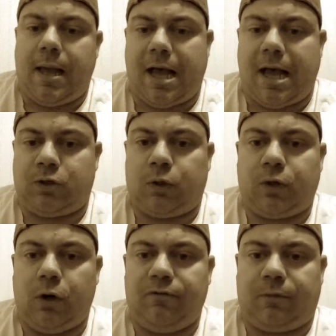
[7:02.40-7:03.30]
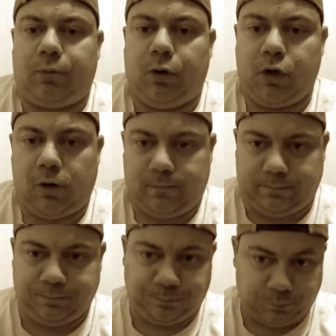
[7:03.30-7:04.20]
As an alternative approach
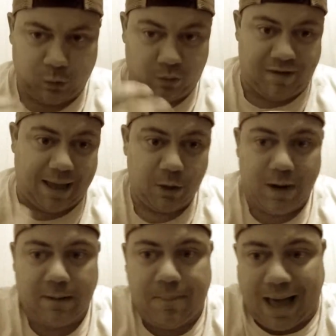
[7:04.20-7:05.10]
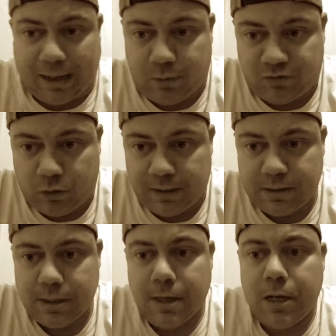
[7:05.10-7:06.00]
to evaluating batting performance,